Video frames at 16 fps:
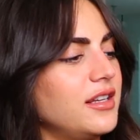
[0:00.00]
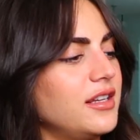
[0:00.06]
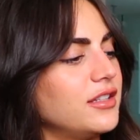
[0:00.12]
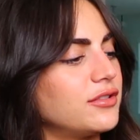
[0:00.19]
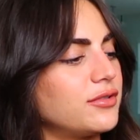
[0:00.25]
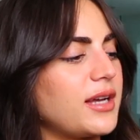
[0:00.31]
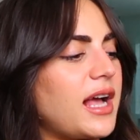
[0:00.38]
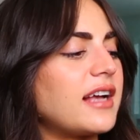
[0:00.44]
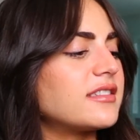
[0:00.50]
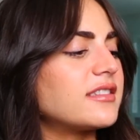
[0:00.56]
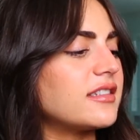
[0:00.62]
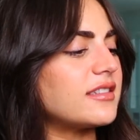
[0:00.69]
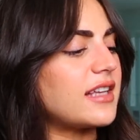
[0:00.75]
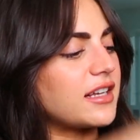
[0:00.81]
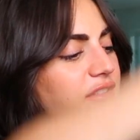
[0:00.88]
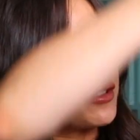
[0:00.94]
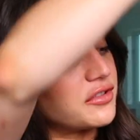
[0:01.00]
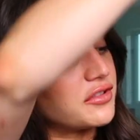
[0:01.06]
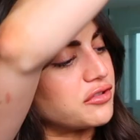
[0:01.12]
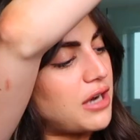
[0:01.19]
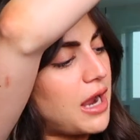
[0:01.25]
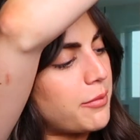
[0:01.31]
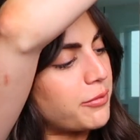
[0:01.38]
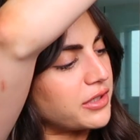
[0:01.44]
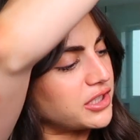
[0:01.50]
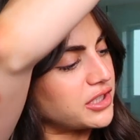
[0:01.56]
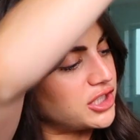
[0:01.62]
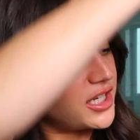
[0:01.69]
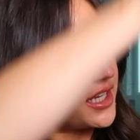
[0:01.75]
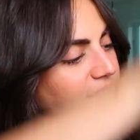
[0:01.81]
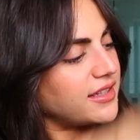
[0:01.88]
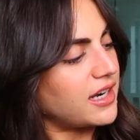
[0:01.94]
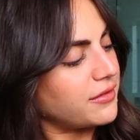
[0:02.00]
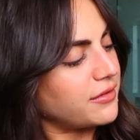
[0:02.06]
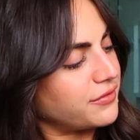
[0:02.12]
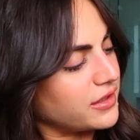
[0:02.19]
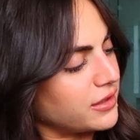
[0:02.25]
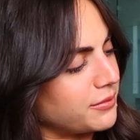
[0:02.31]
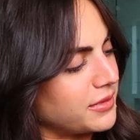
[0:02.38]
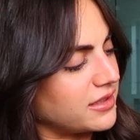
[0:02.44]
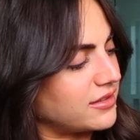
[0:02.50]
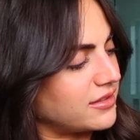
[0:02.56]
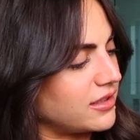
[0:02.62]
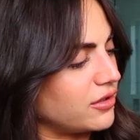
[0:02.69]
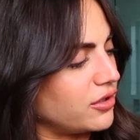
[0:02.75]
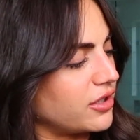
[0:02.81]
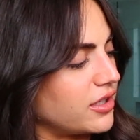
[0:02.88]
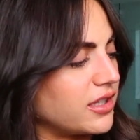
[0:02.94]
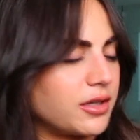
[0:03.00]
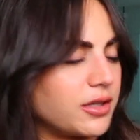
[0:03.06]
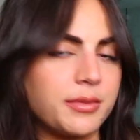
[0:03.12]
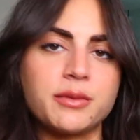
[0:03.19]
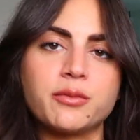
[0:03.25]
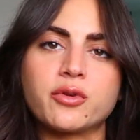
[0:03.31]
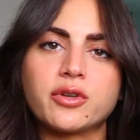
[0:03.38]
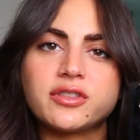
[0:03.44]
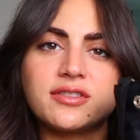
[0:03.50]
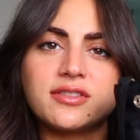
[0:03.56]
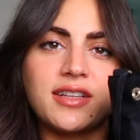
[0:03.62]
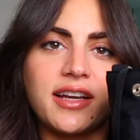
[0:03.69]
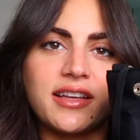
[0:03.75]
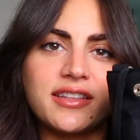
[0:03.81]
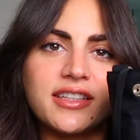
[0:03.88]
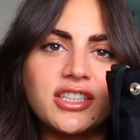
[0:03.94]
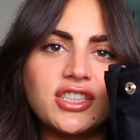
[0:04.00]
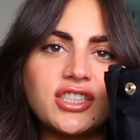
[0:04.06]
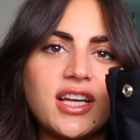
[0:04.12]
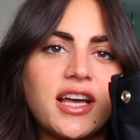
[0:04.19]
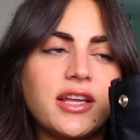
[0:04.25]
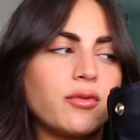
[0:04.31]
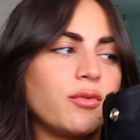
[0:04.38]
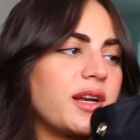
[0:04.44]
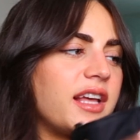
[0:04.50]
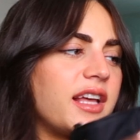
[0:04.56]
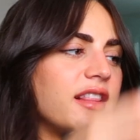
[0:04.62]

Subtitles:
So it has this extra strap with a chain that I feel makes it look a little bit more stylish. And what I